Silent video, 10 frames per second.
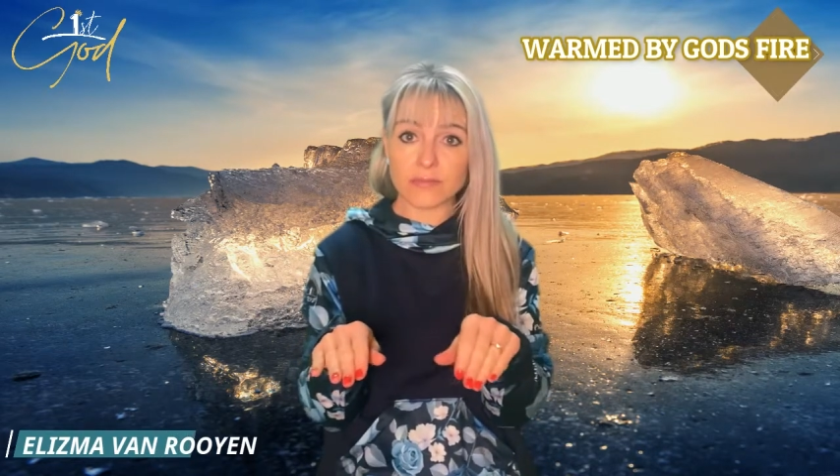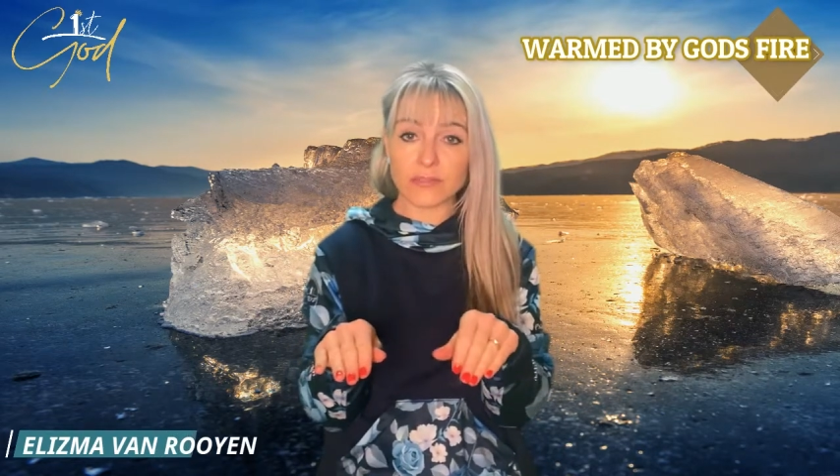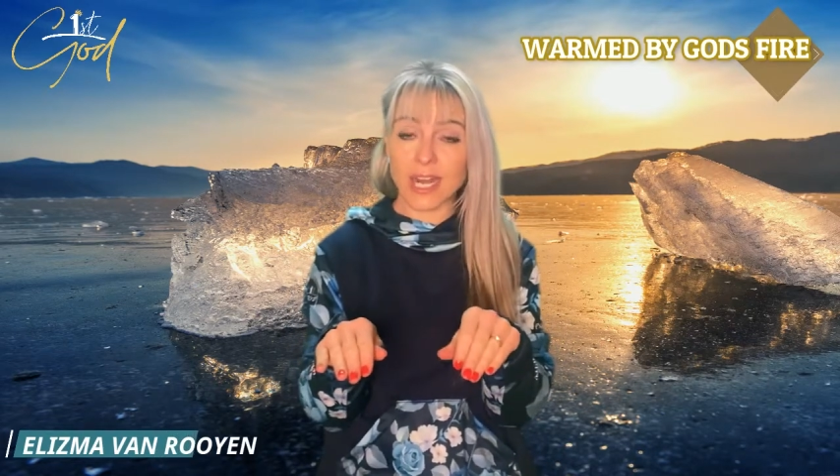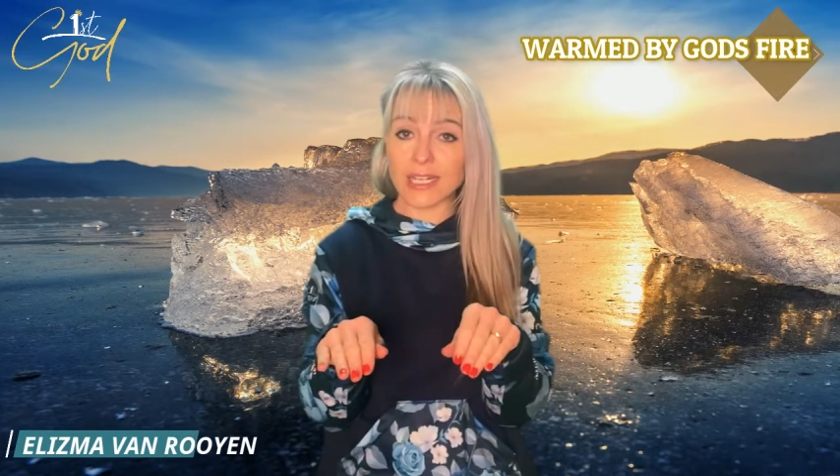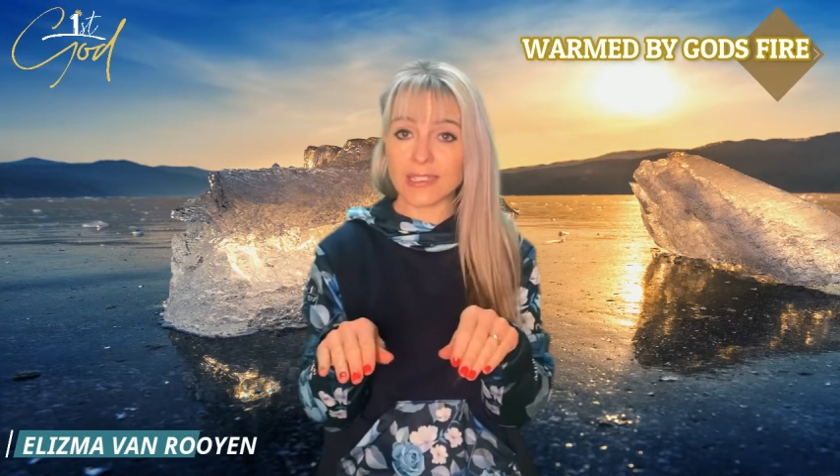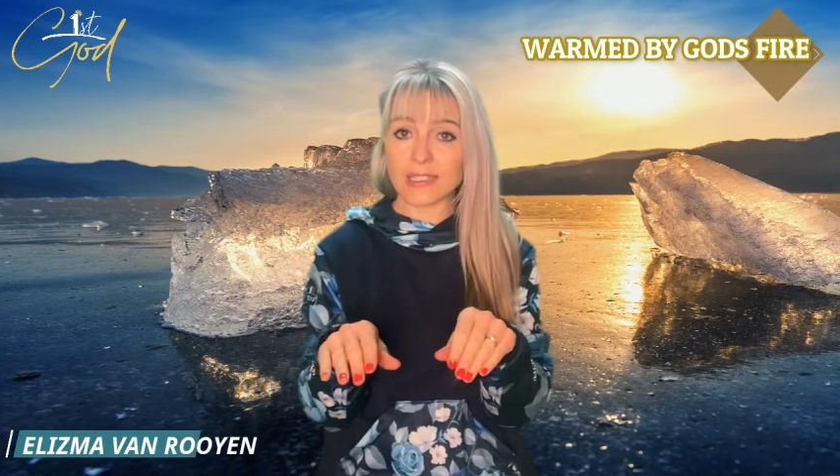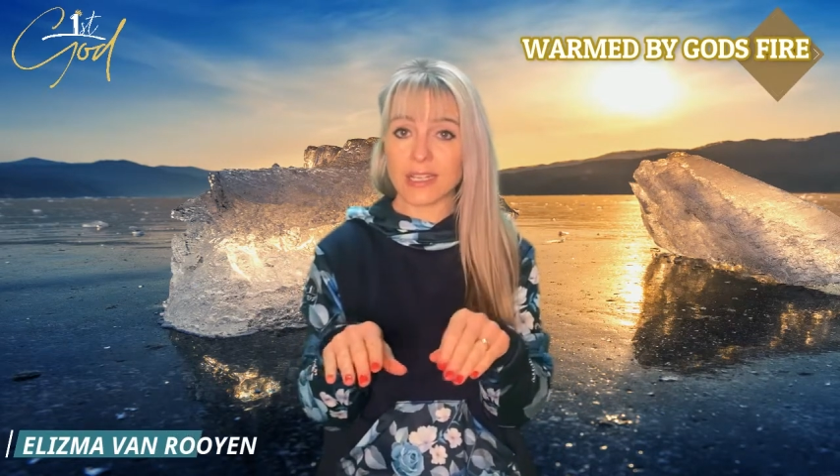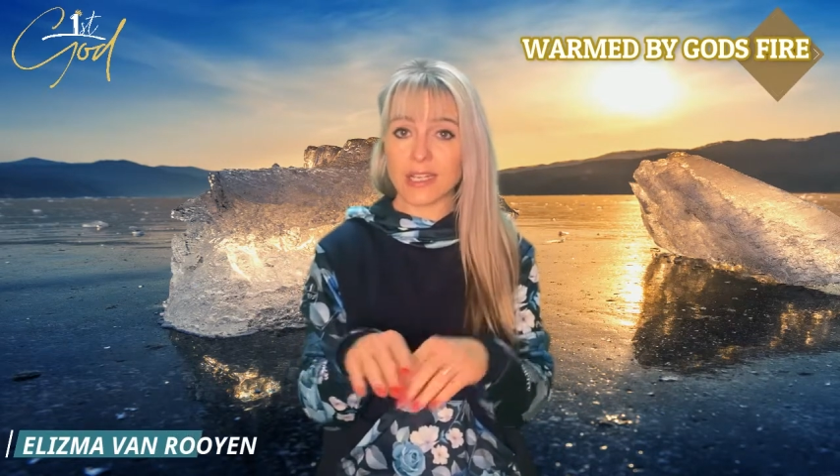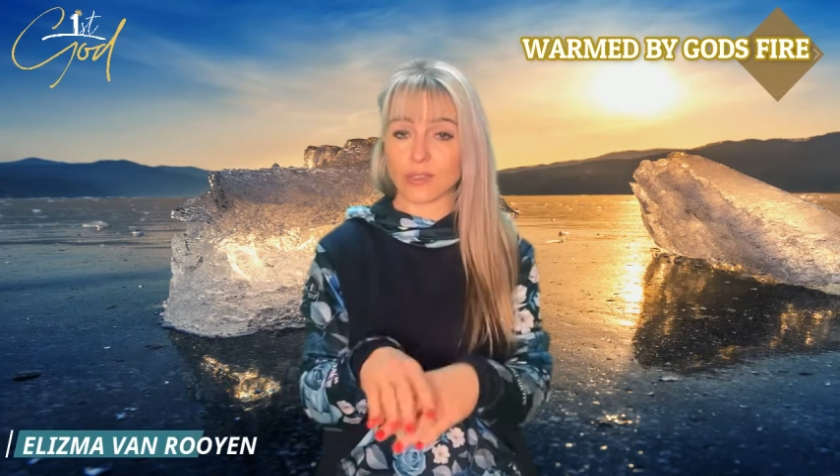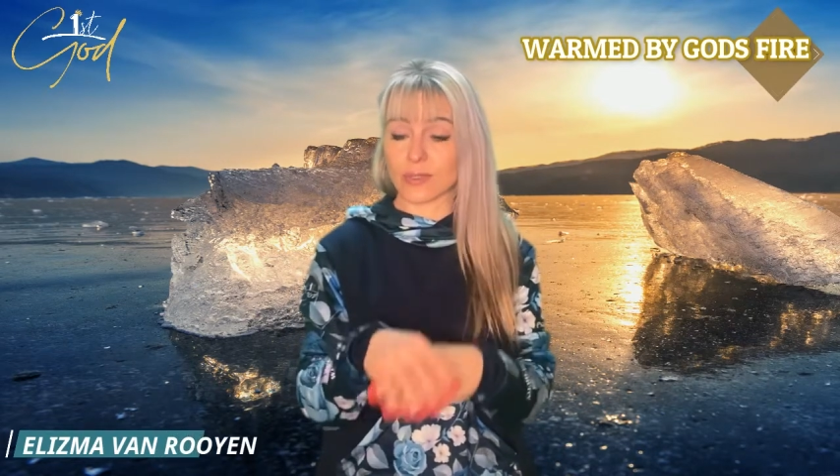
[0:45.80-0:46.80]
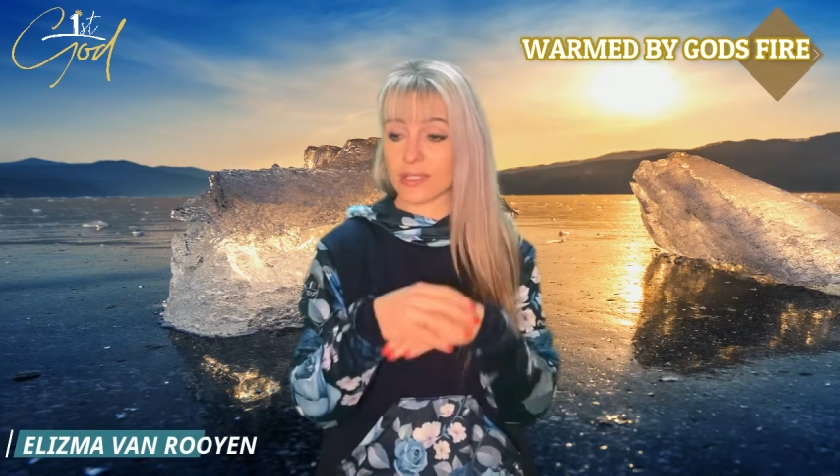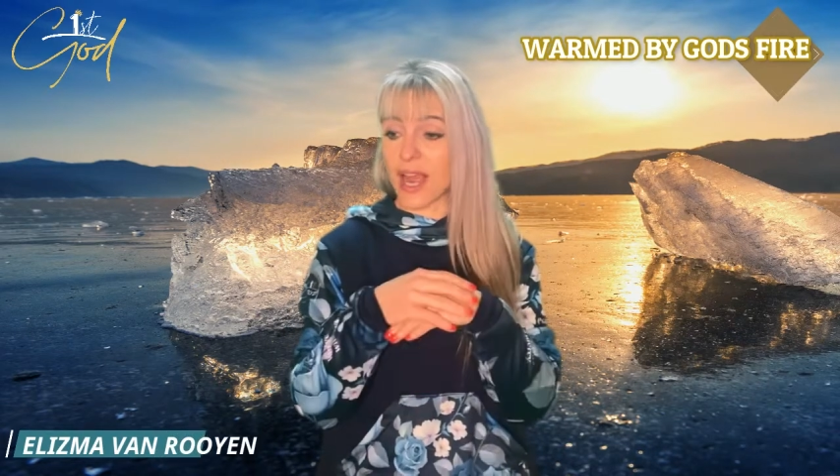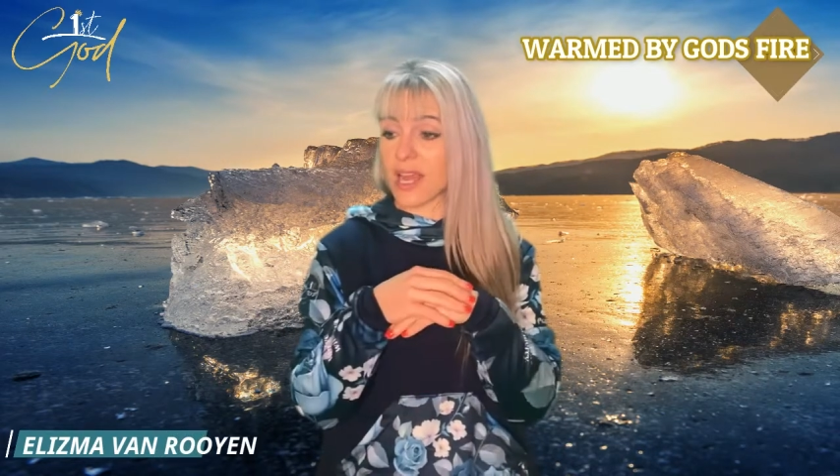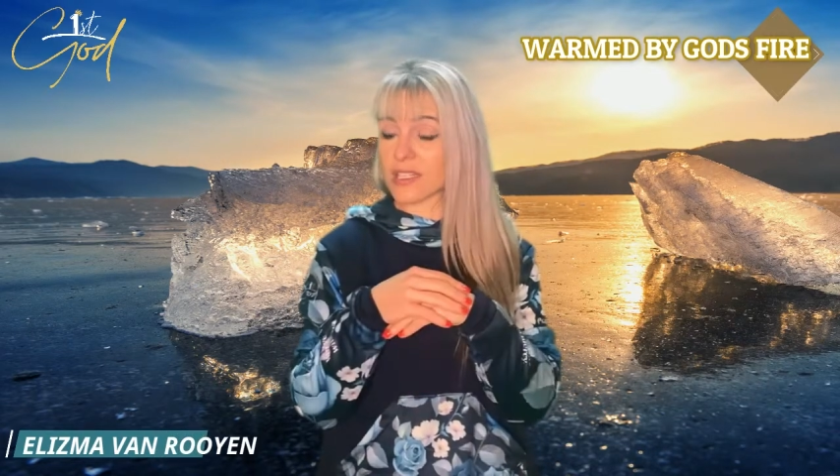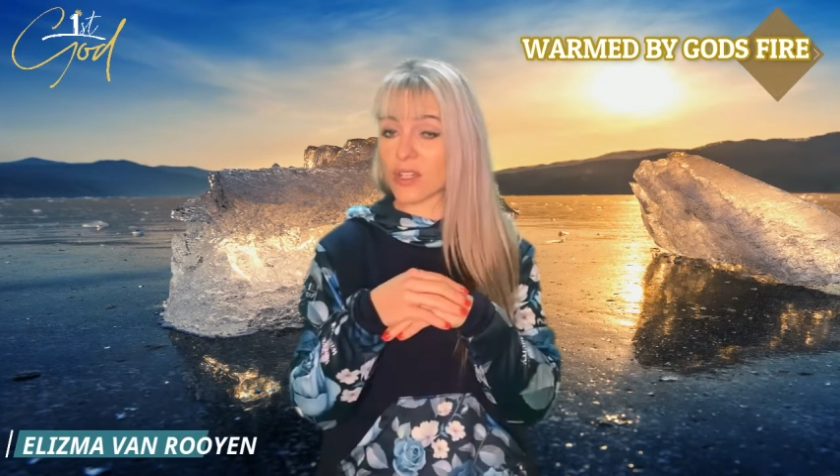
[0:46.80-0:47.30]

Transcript: Right? It was ice